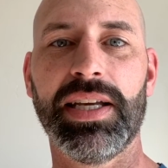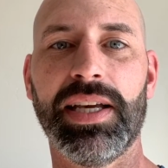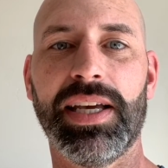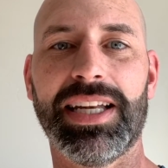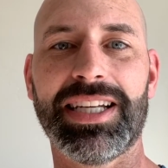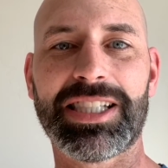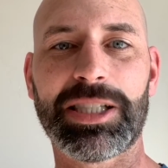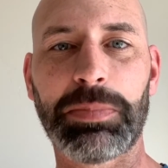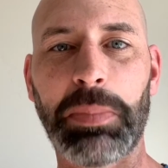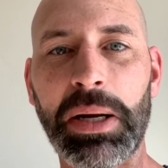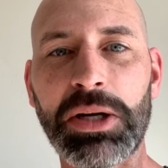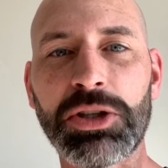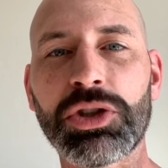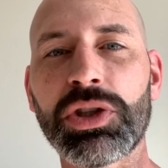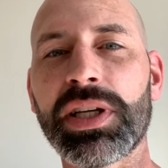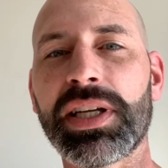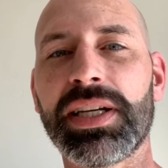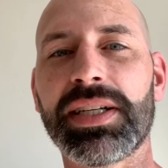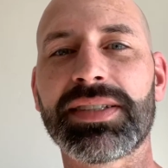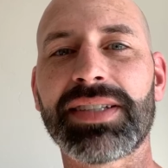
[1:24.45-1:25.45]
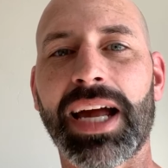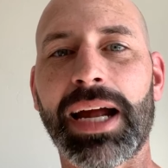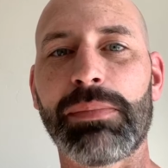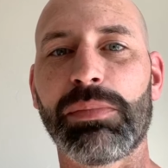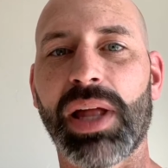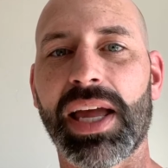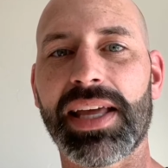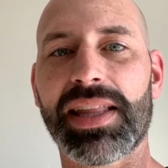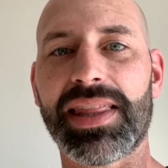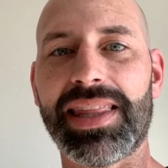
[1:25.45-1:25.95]
And especially in a time
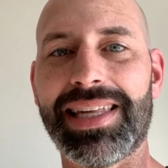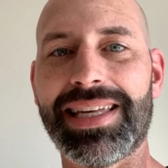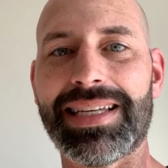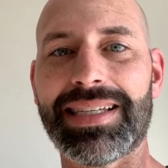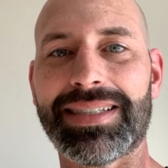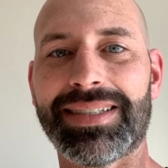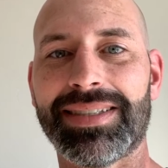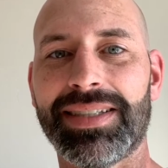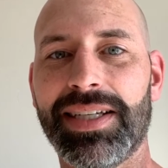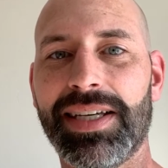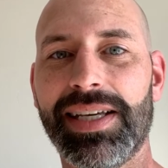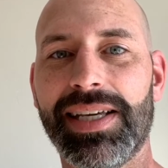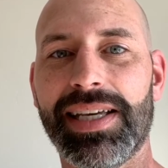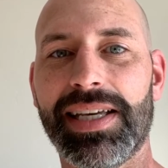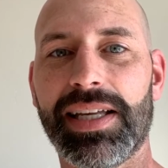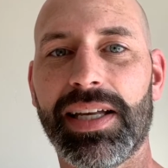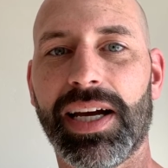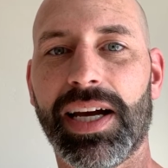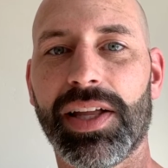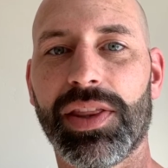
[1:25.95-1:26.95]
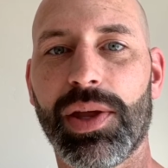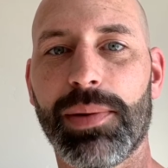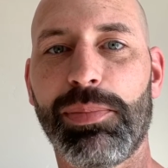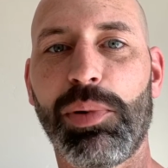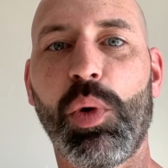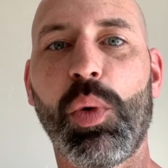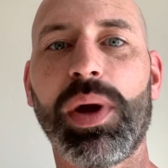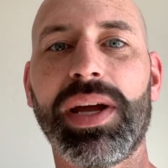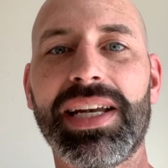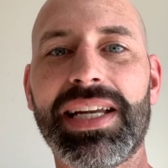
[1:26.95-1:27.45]
like this, the
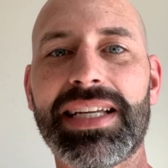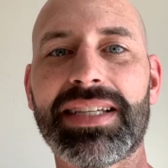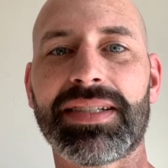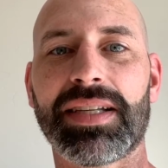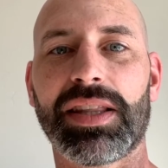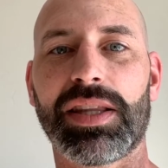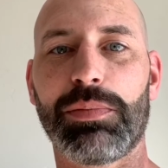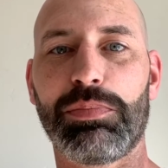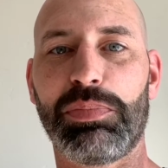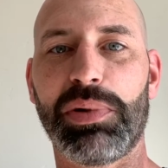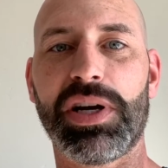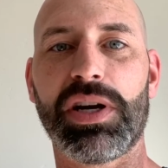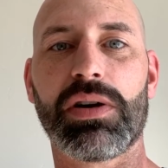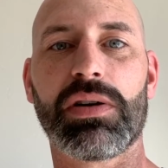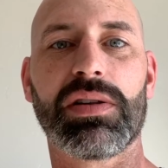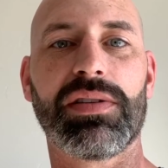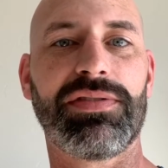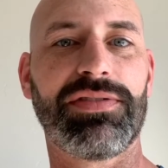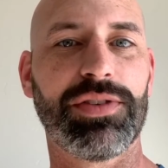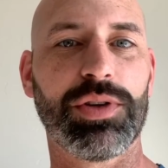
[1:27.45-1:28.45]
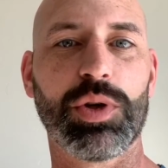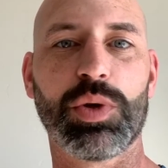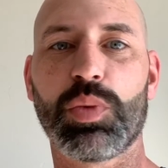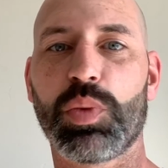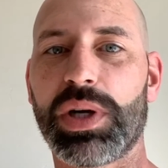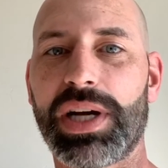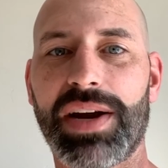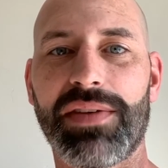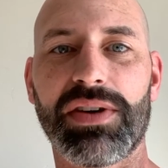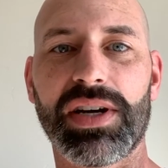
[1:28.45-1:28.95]
point isn't the beer, the food,
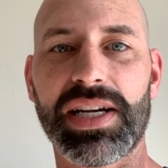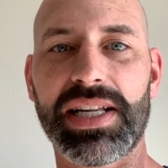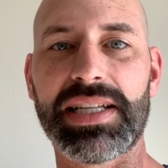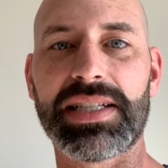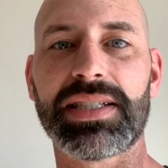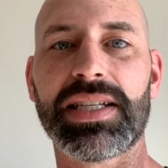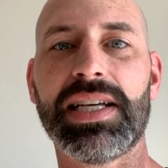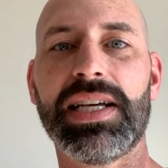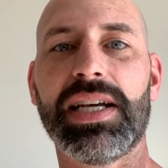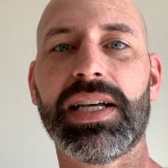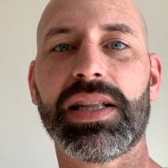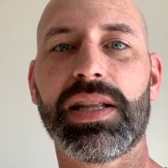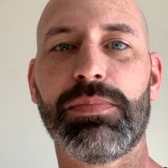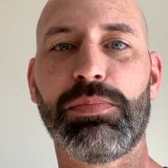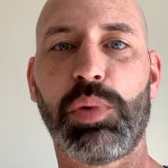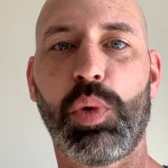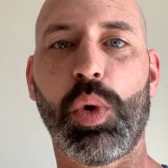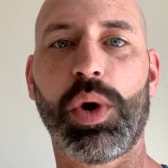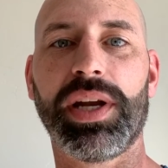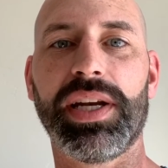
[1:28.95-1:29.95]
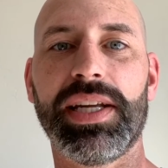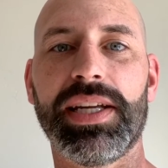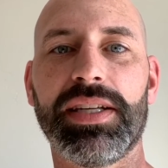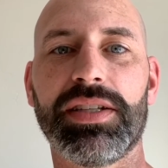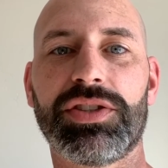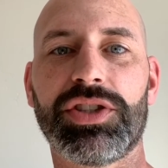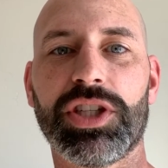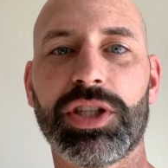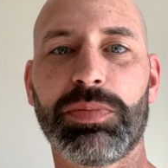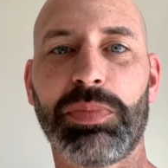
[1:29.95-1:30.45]
whatever it is. The point is
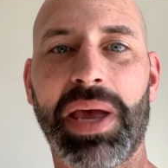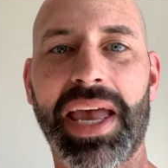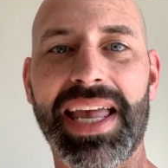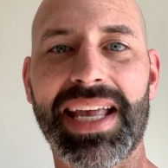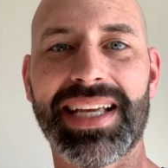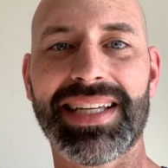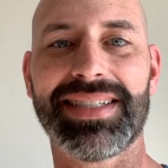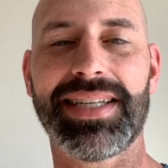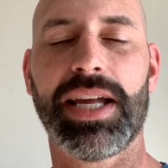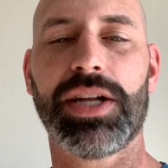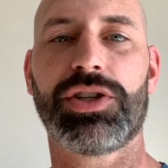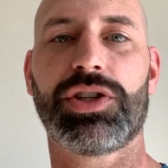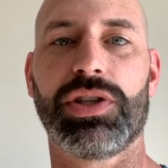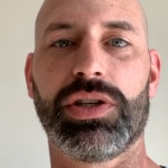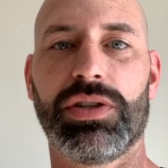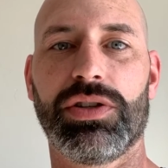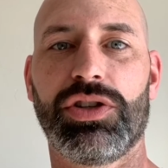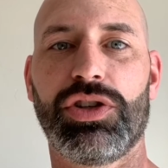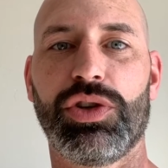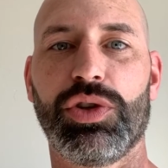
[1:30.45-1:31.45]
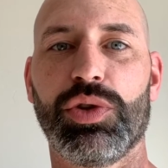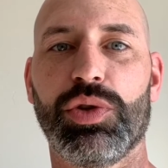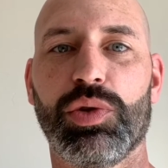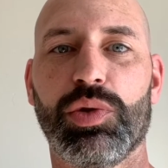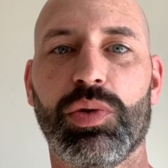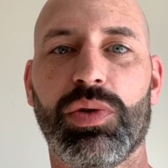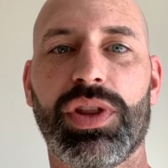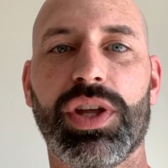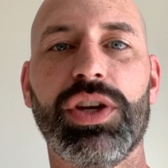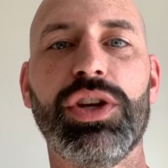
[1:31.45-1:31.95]
just paying attention
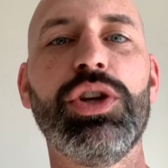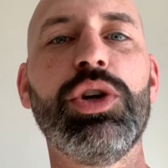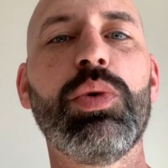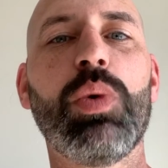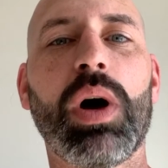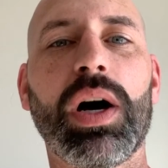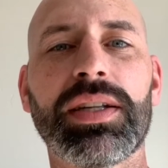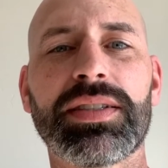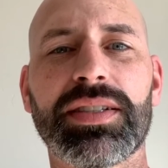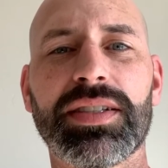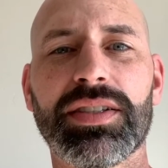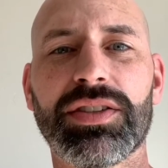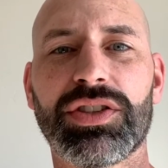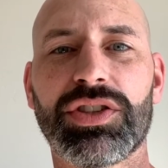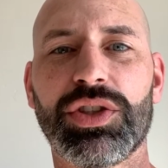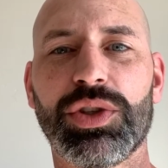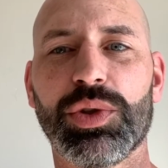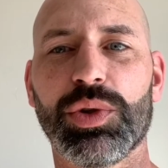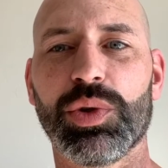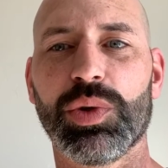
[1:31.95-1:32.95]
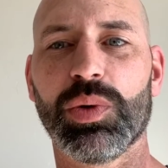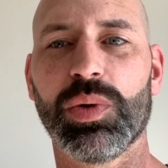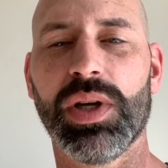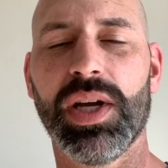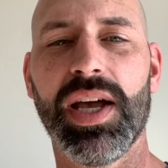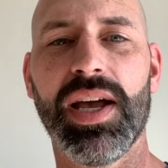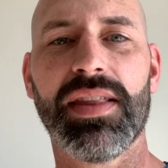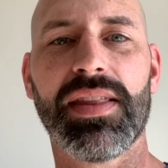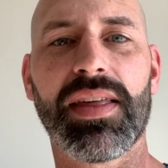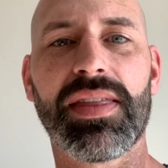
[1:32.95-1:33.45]
to the nuances, to
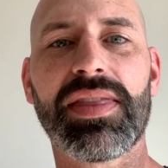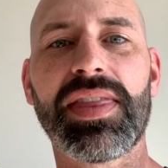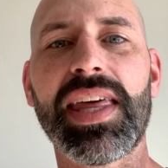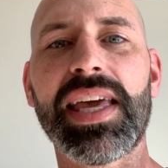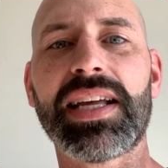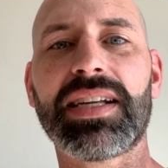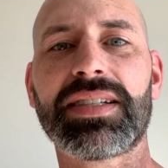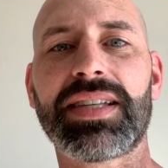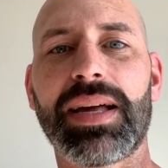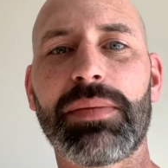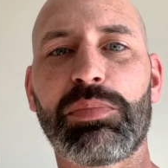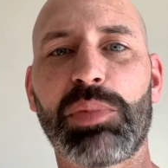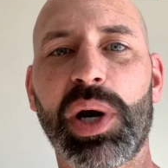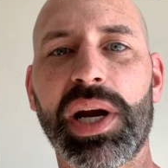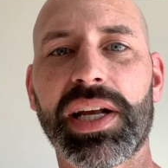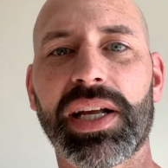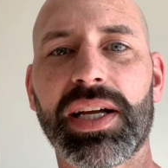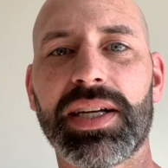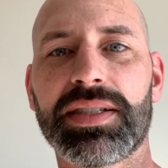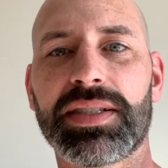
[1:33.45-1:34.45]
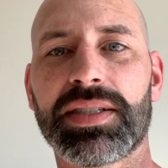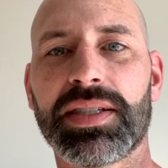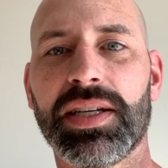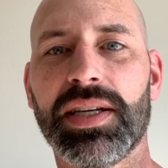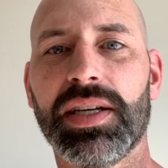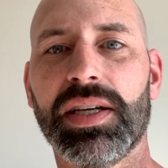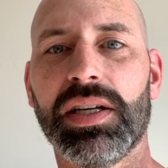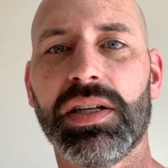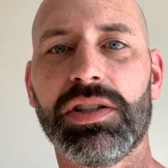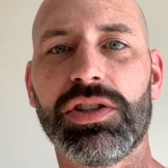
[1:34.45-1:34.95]
the things that bring us
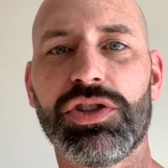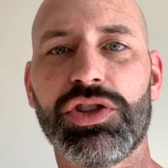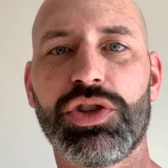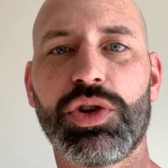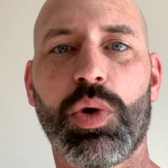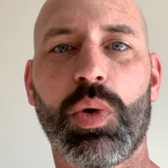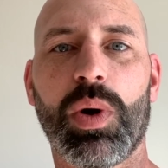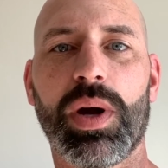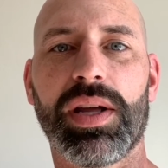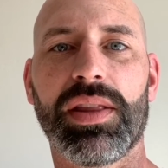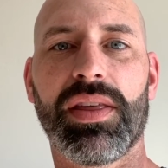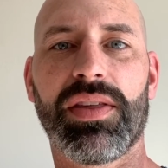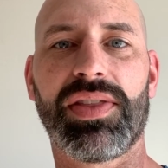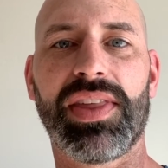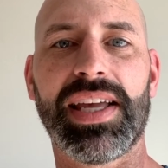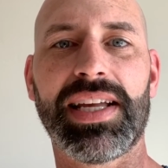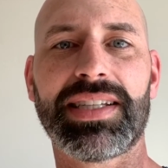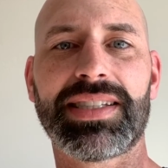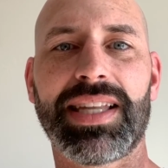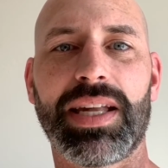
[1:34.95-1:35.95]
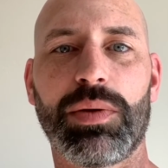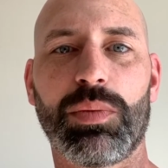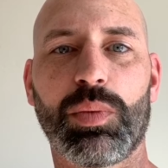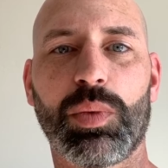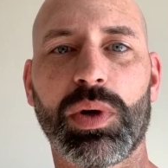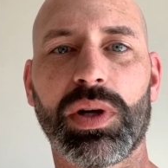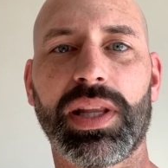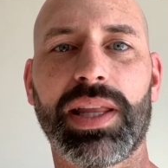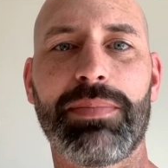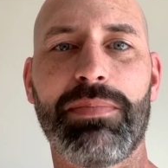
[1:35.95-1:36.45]
joy, the things that
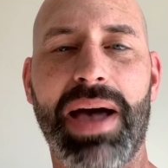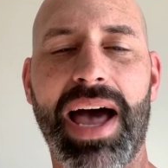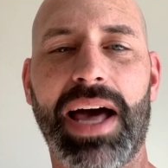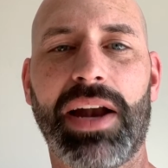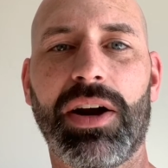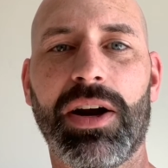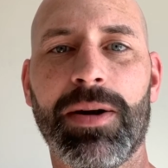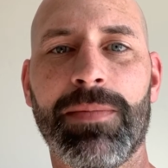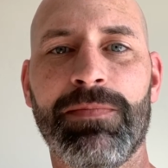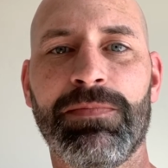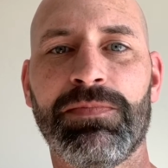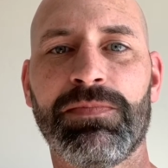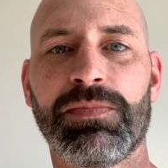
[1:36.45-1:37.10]
really matter.